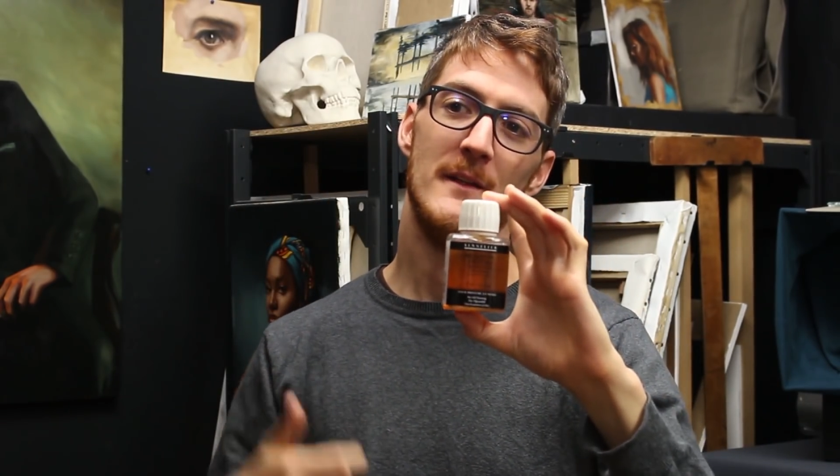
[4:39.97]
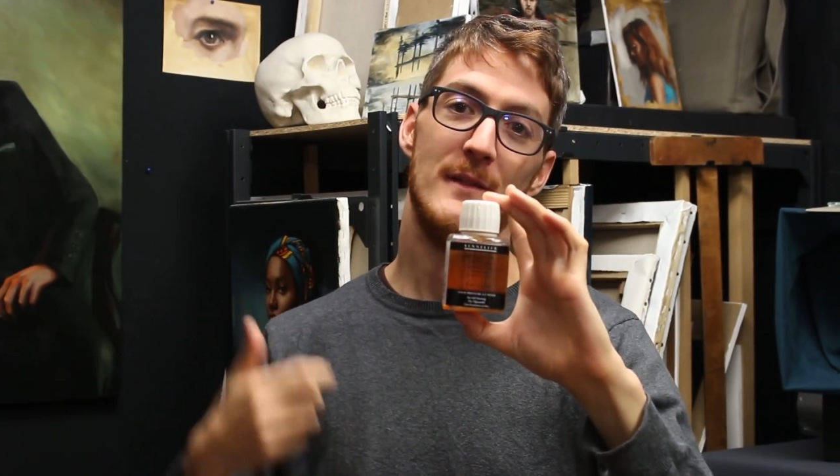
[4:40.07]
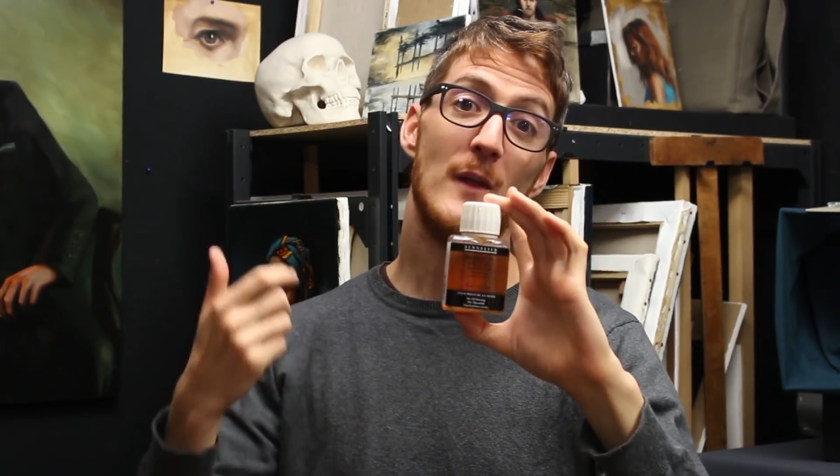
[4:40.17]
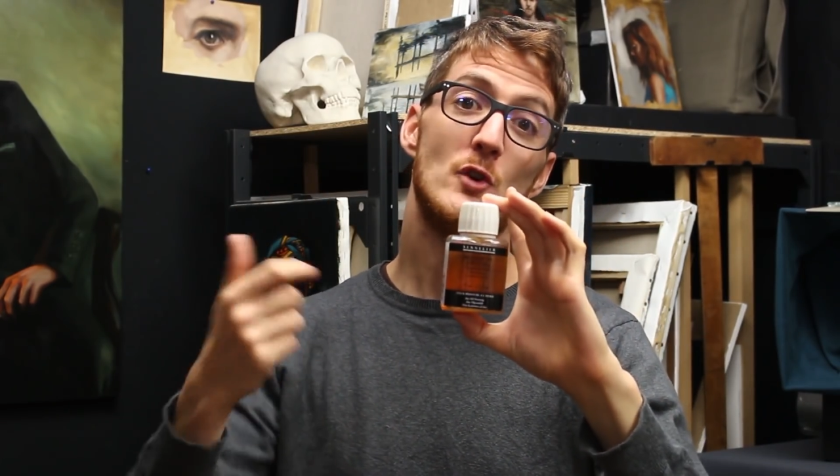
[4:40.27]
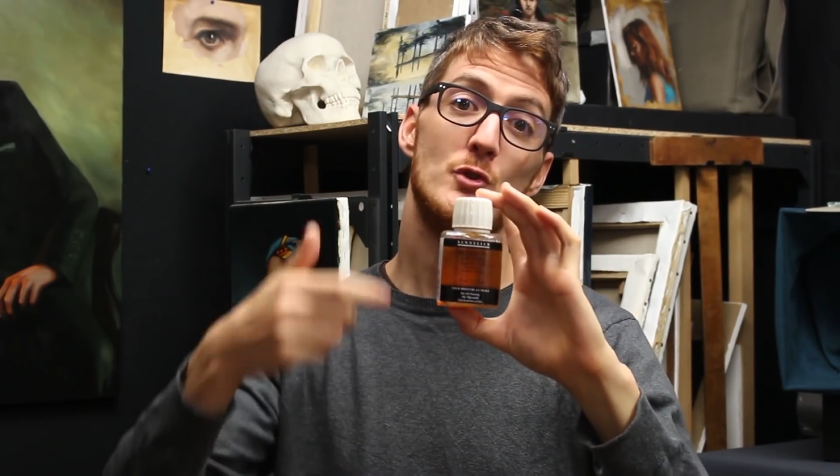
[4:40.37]

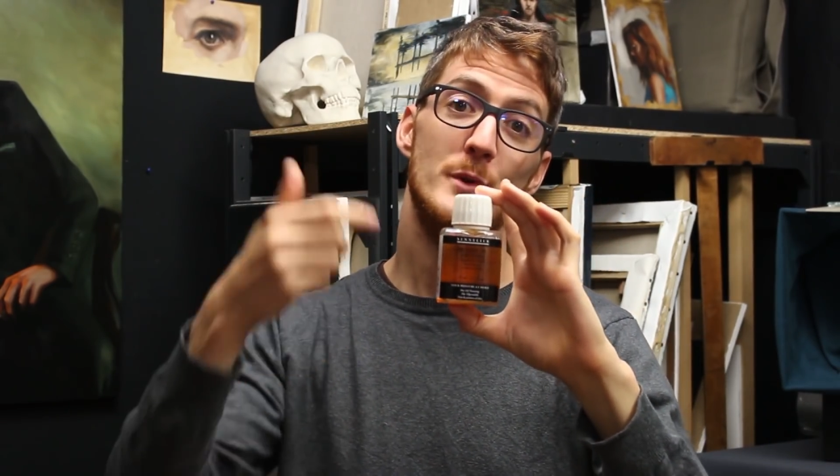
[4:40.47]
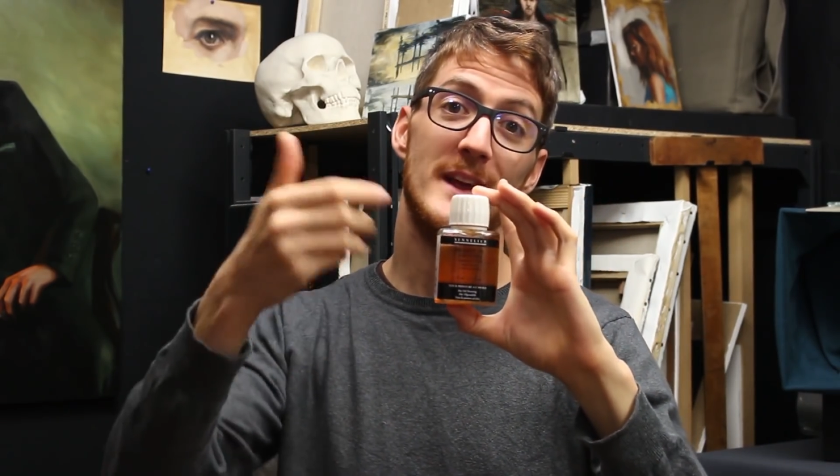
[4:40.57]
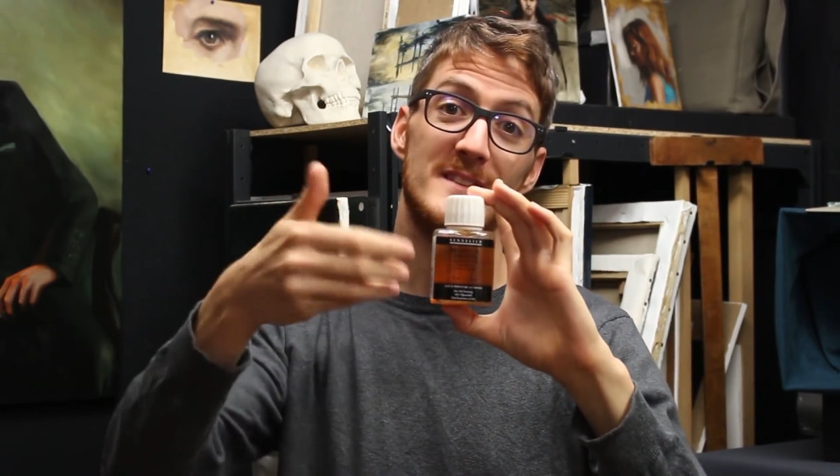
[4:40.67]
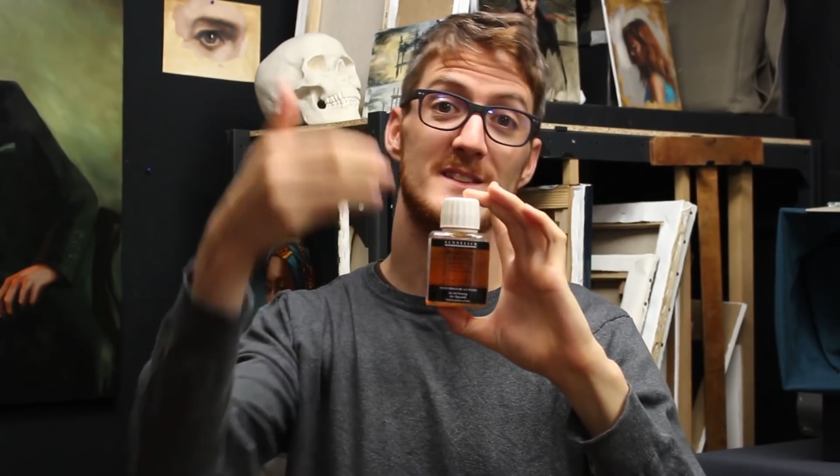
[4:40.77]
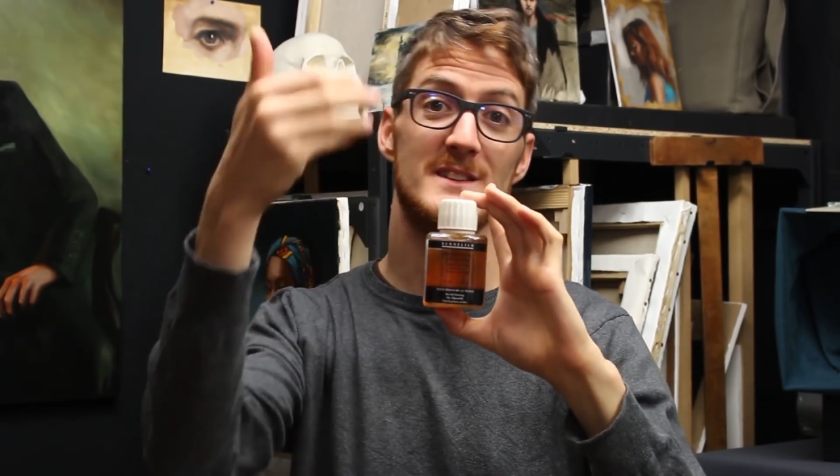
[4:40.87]
that
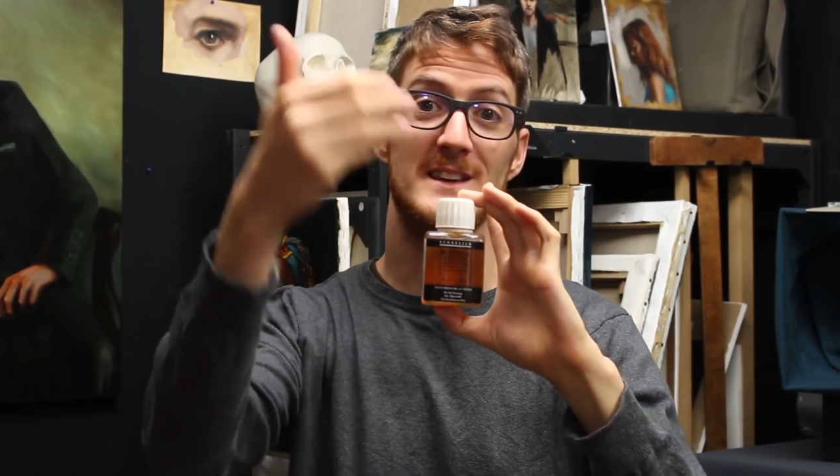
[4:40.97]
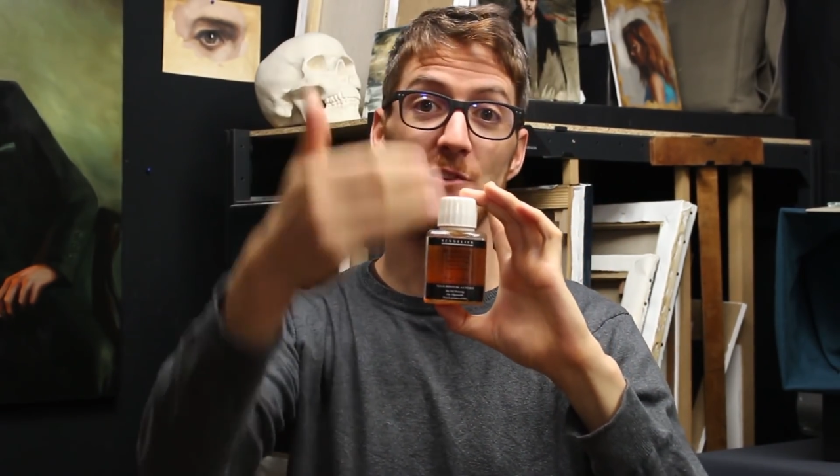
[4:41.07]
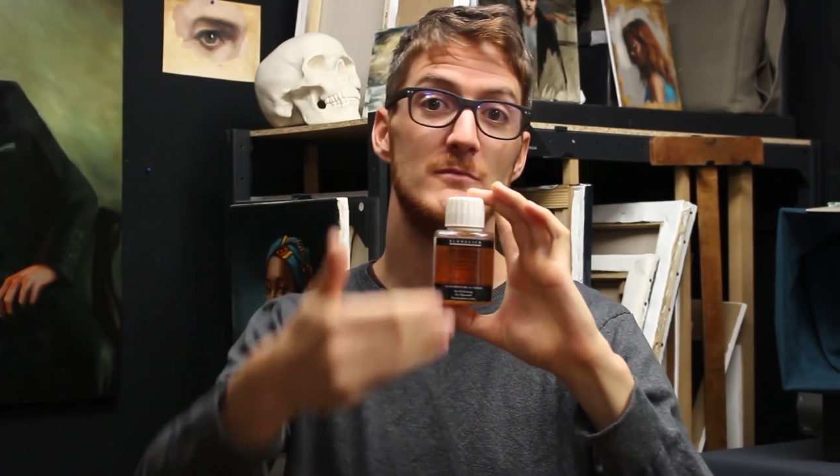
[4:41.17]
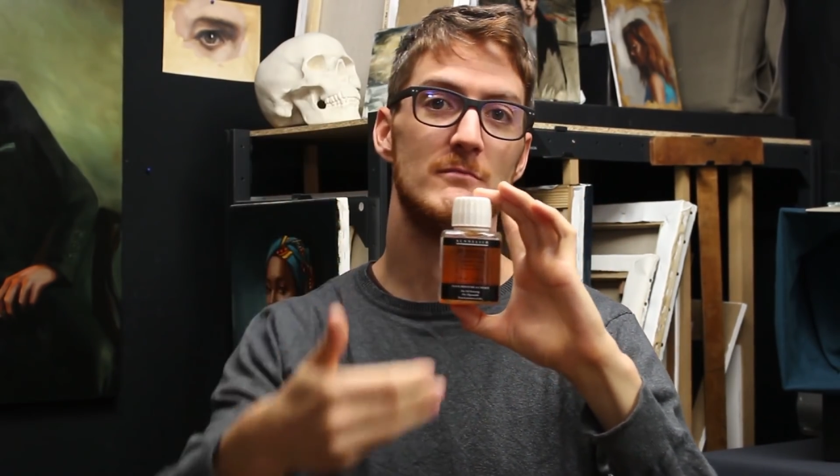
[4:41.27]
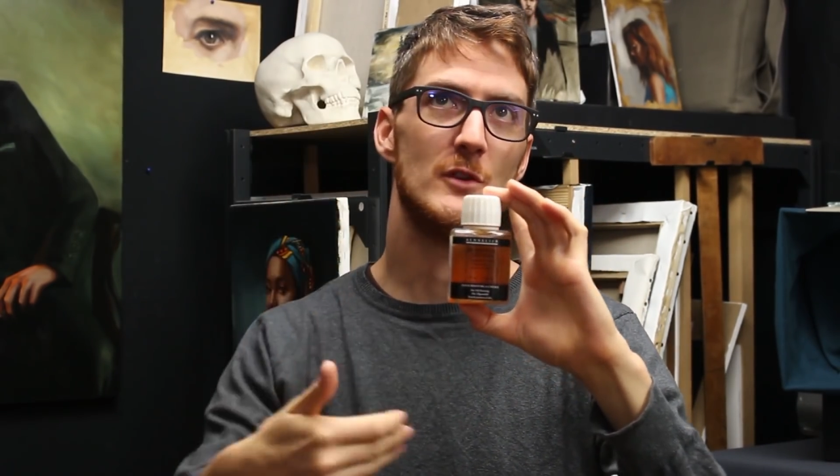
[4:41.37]
creates the